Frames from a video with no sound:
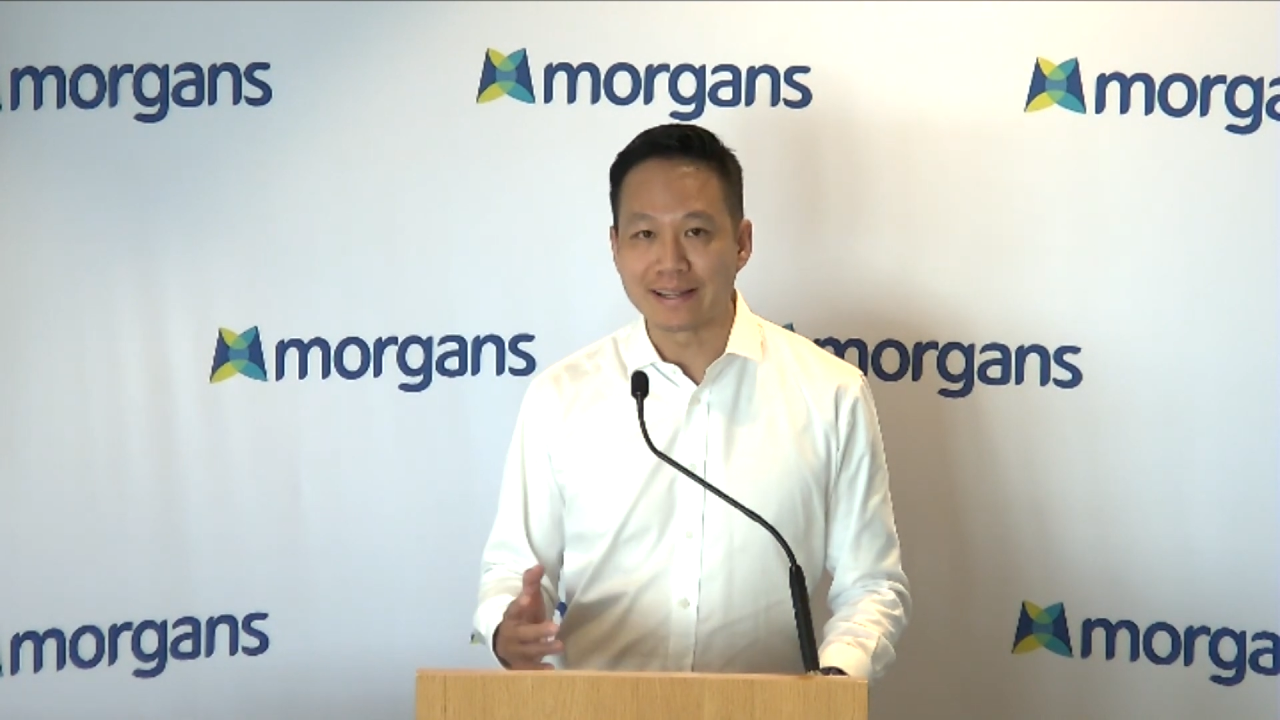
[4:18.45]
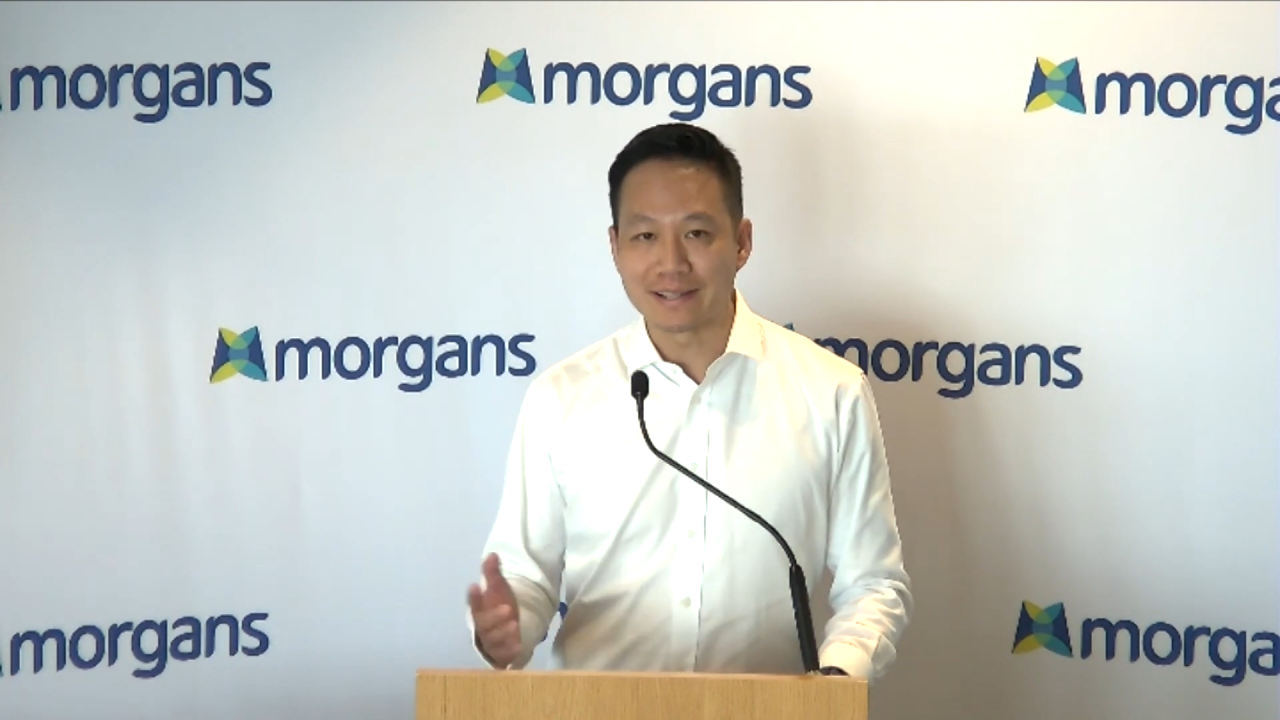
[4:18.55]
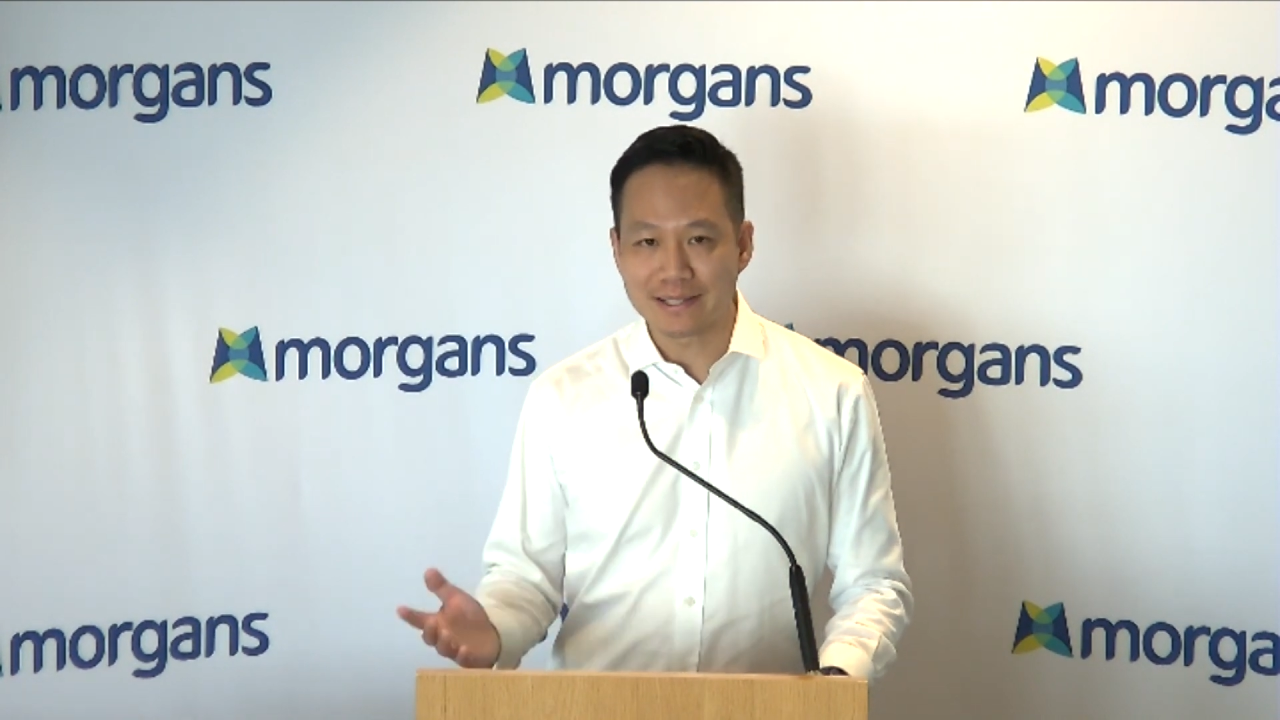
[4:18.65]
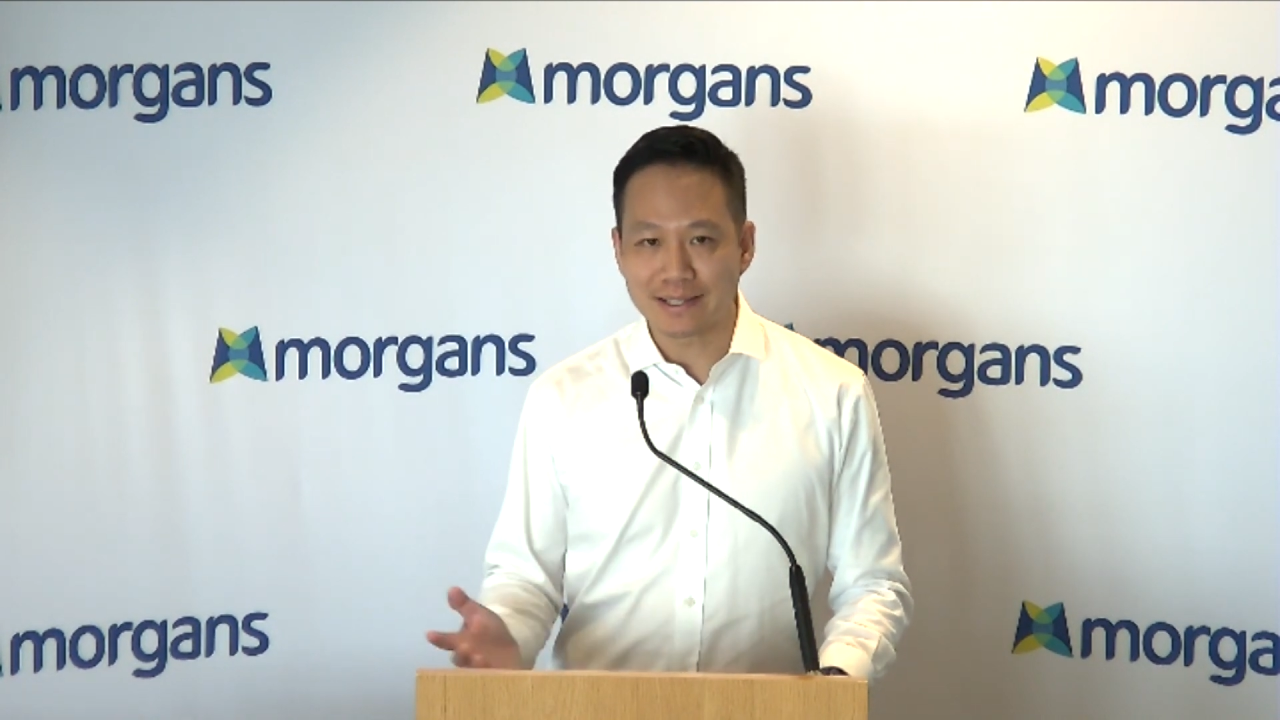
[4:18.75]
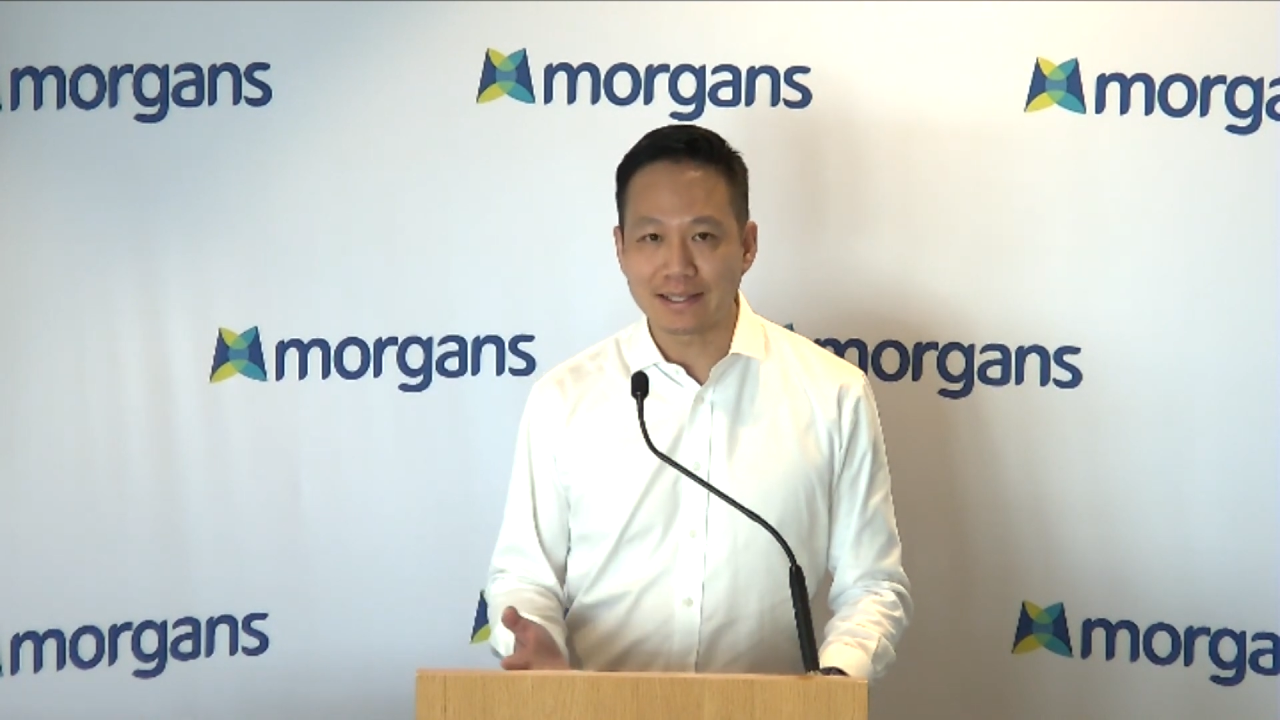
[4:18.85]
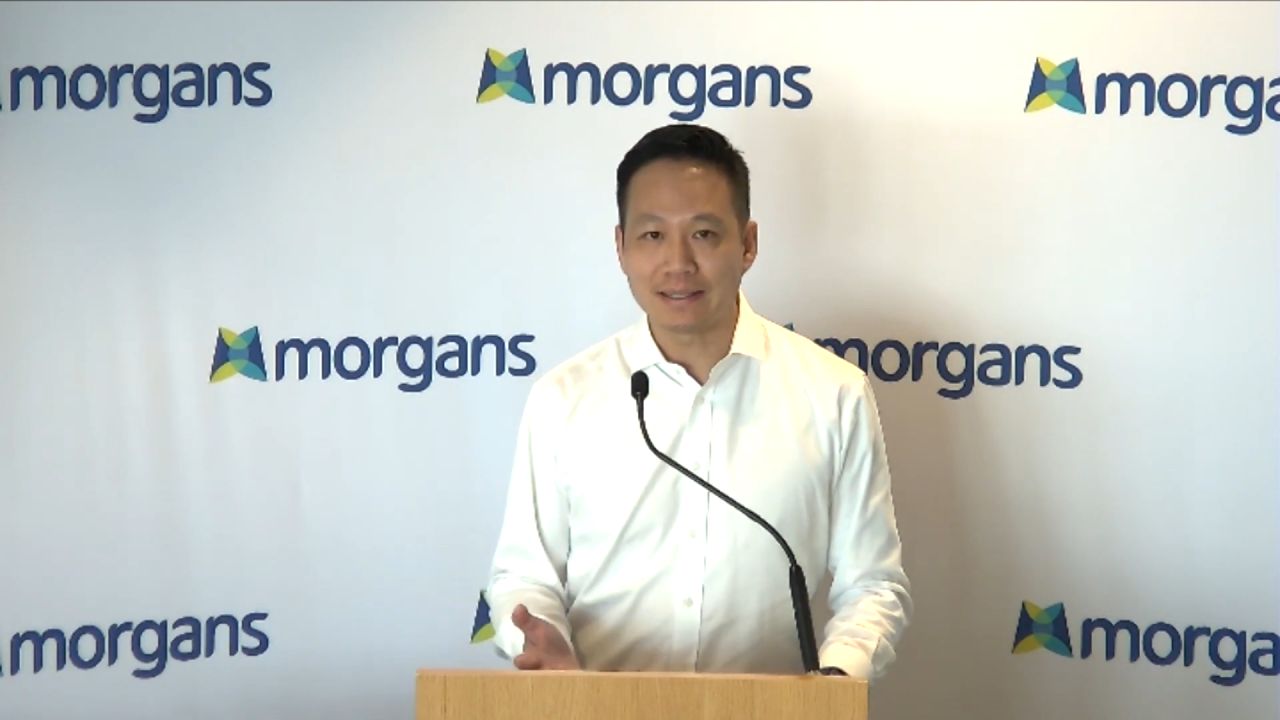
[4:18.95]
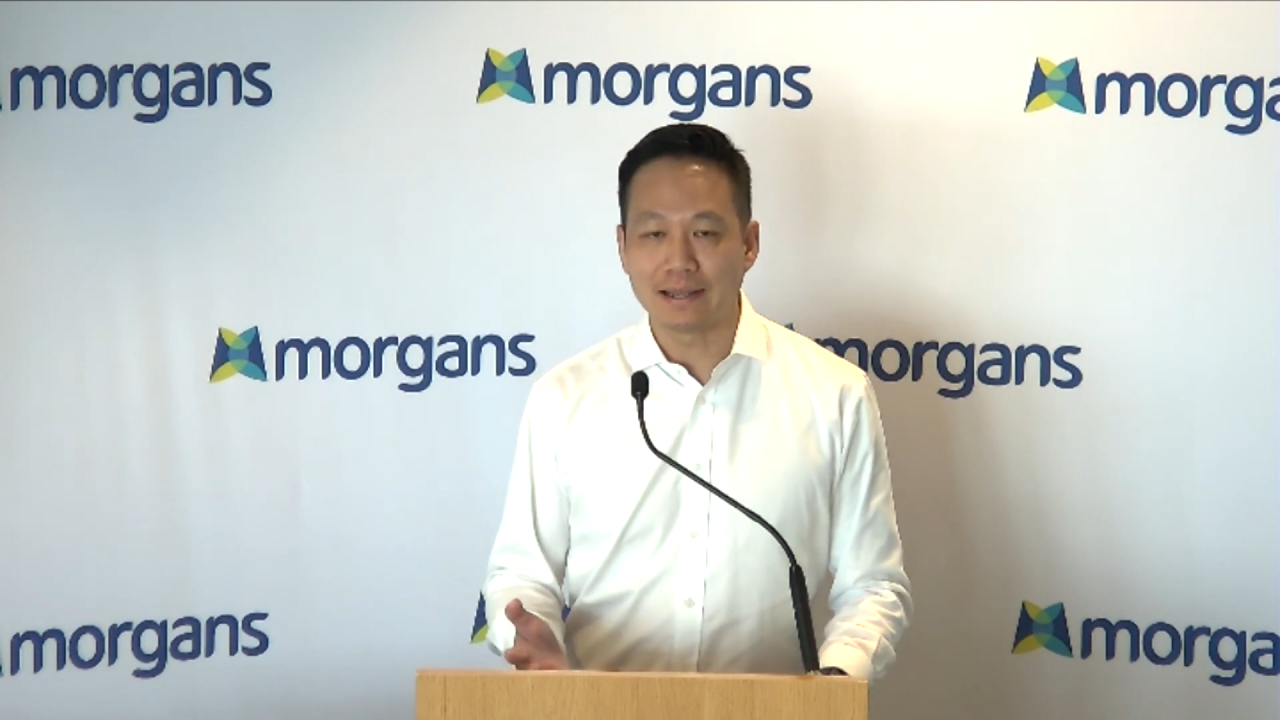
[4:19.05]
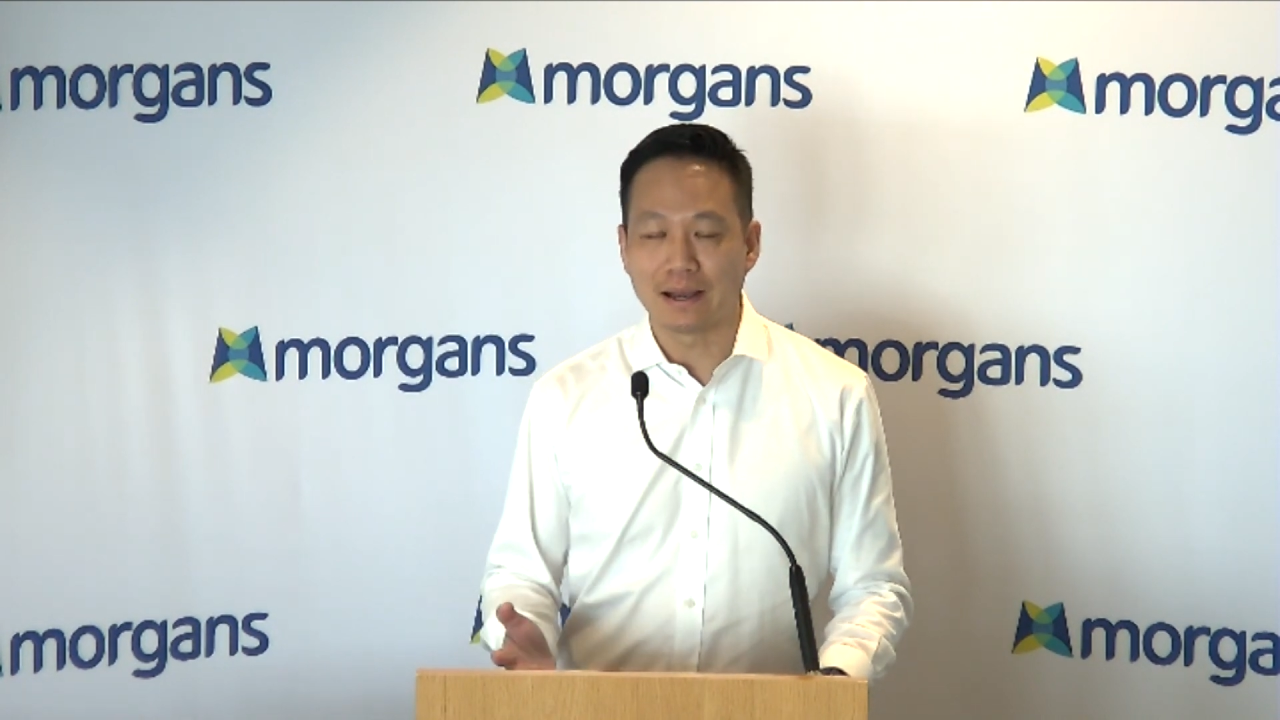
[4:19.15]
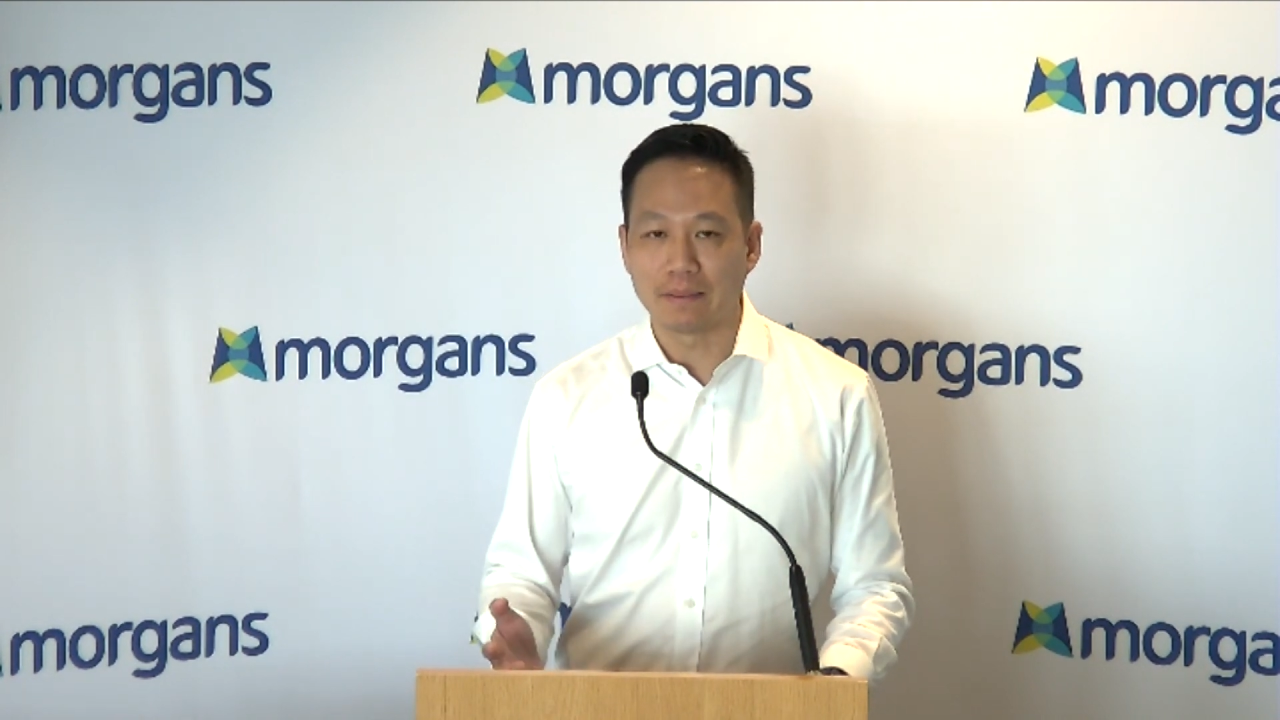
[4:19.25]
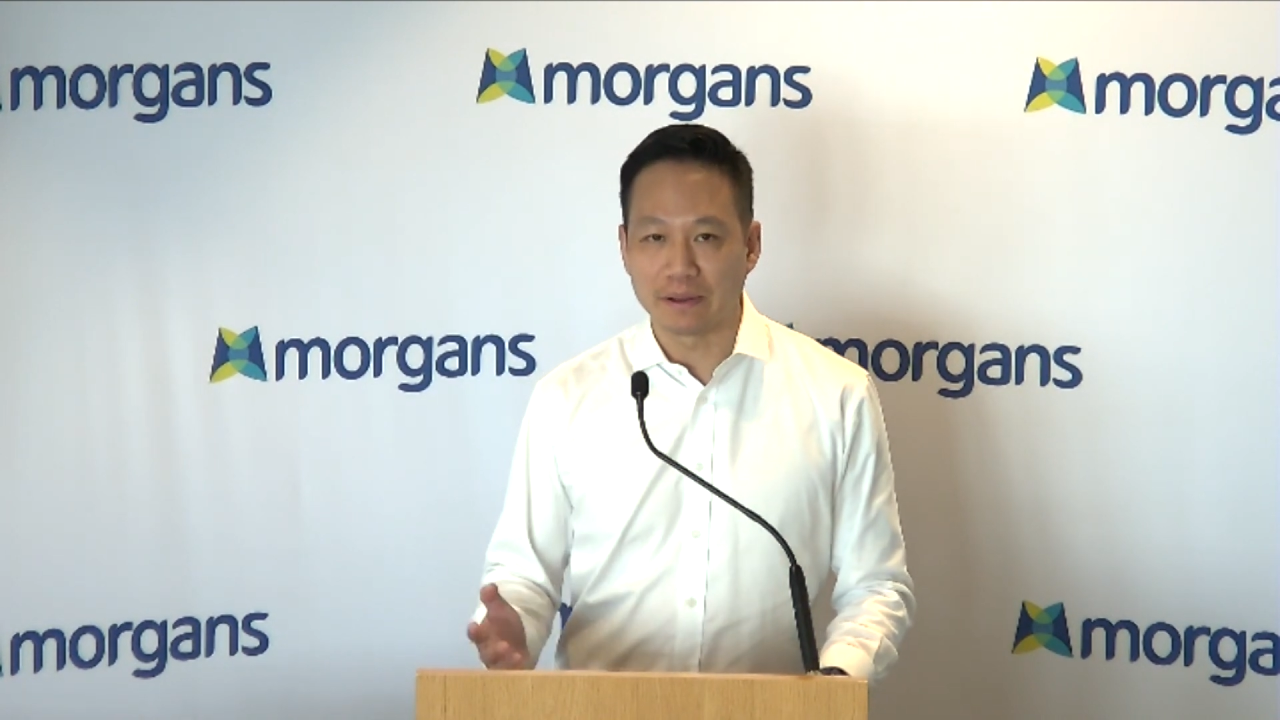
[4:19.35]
can see